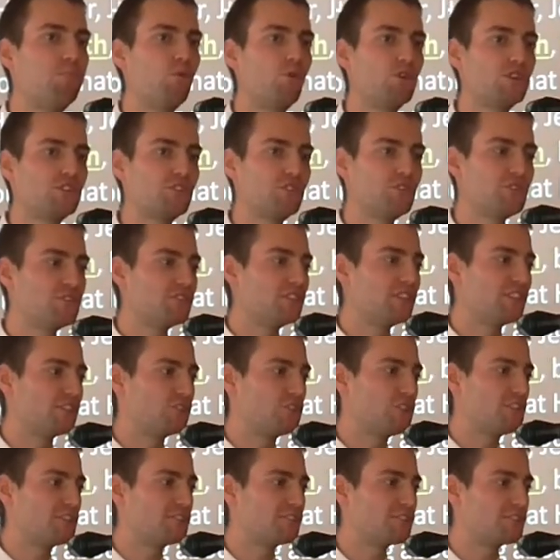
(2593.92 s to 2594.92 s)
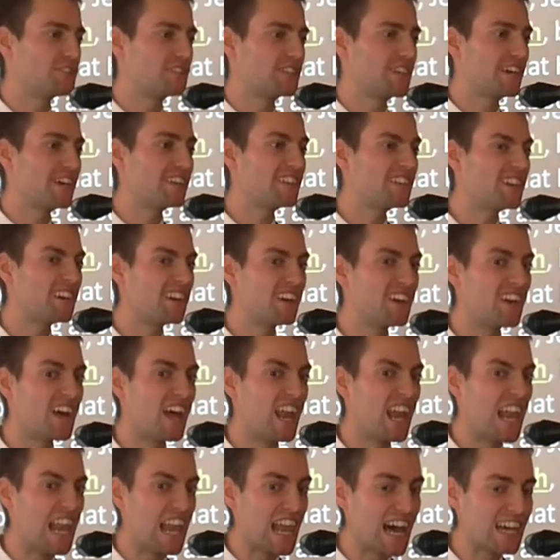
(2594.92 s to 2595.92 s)
important that Jesus said,
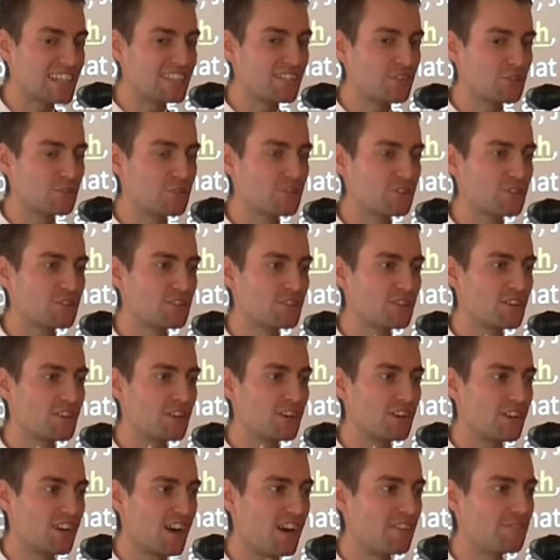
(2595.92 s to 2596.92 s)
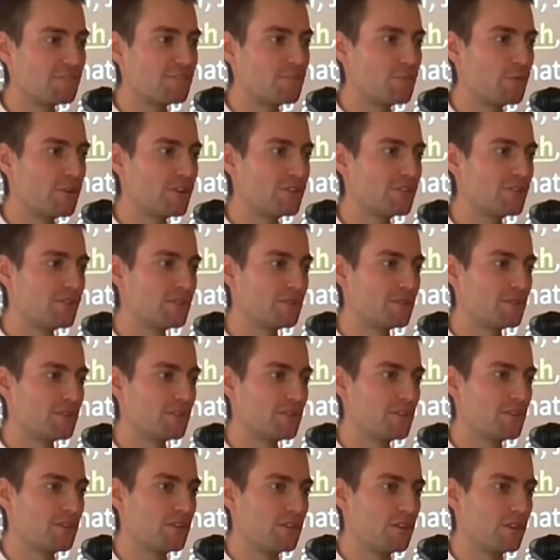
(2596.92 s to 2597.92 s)
Lazarus, come forth?
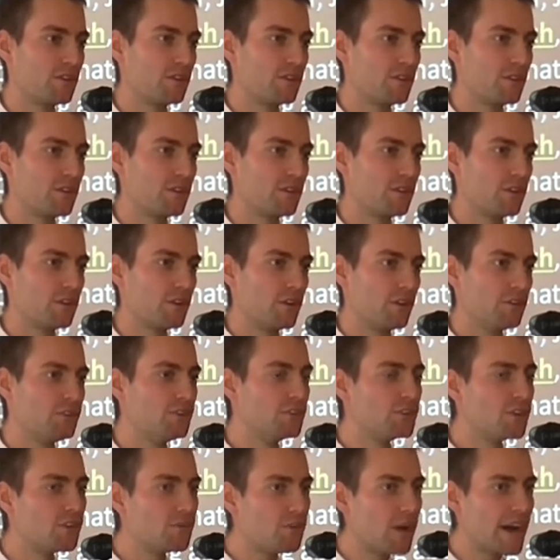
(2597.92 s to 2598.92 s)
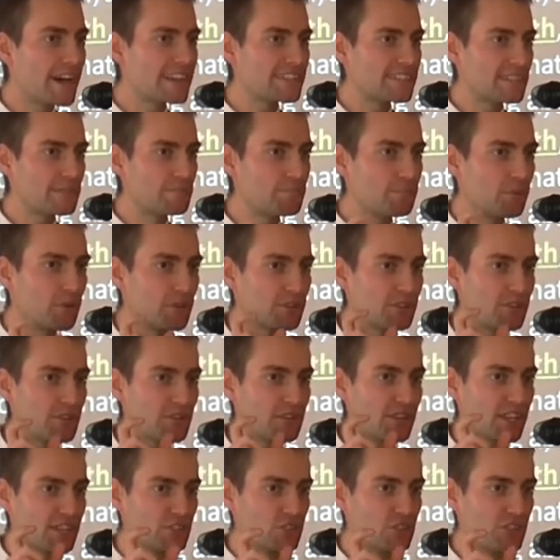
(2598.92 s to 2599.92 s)
You know why it's
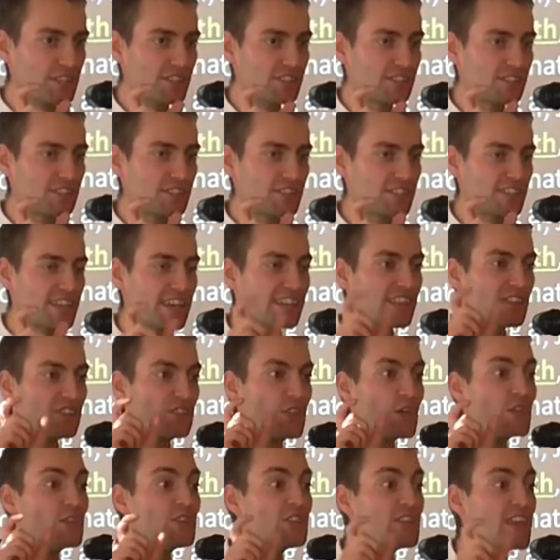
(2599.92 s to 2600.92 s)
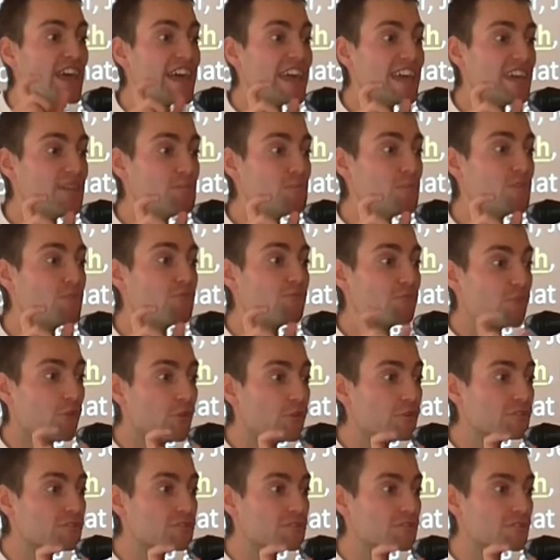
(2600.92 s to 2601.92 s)
important that Jesus said the name
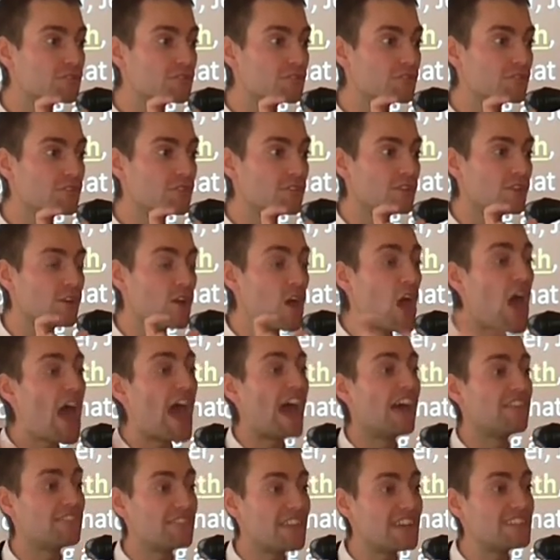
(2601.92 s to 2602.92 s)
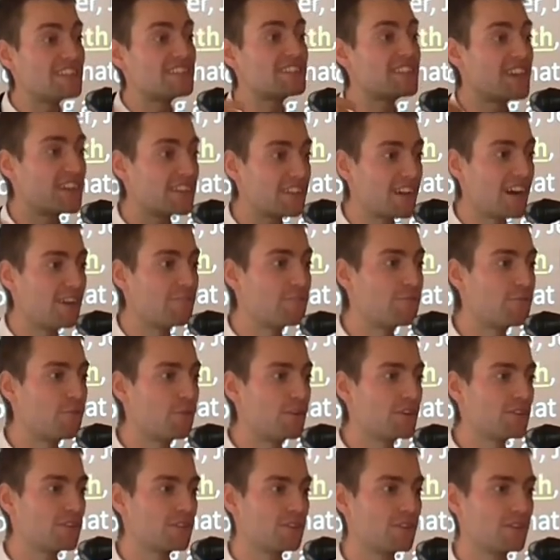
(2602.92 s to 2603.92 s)
first and then said,
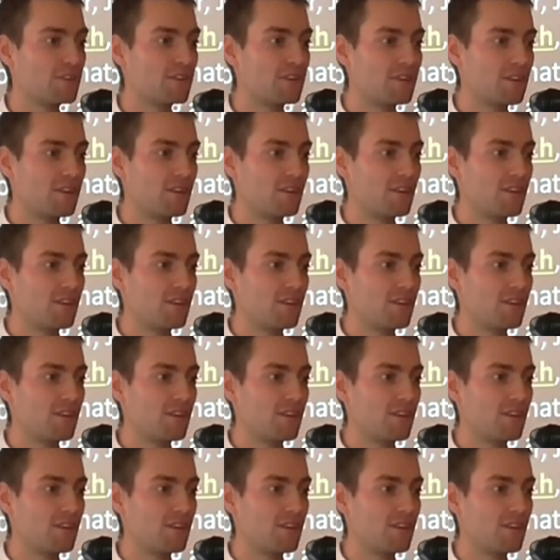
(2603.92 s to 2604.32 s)
come forth?